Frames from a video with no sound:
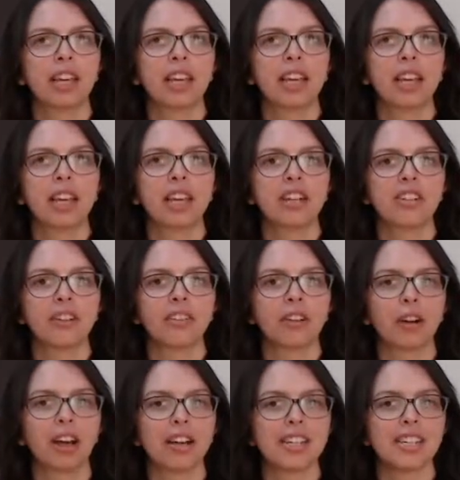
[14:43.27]
in our general
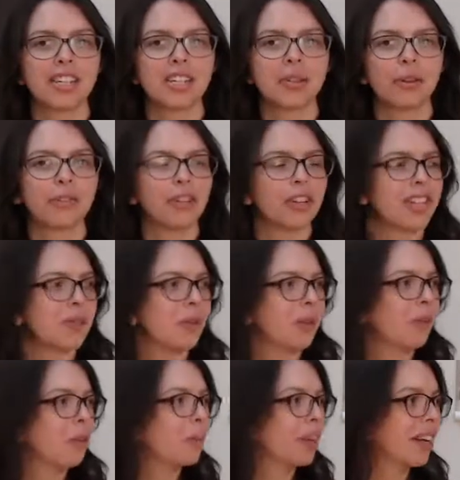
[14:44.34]
classes so often, as we
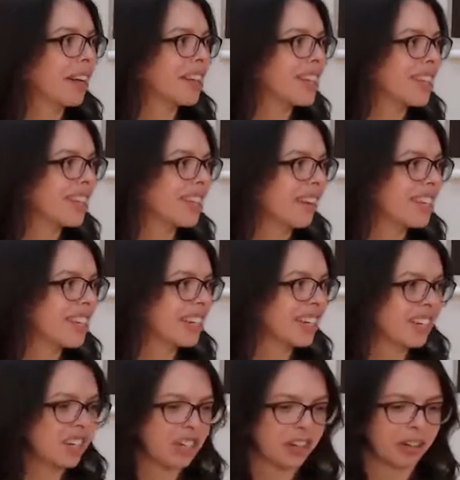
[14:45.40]
thought would be a nice thing
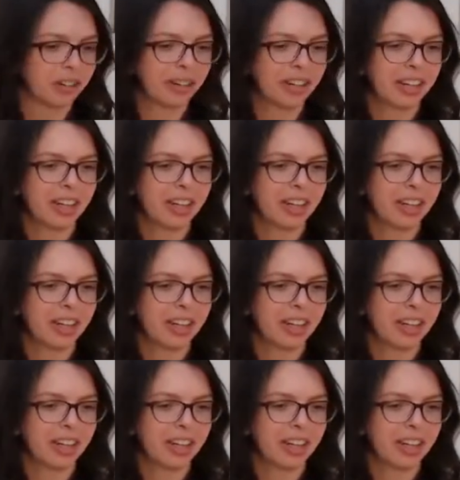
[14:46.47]
to do.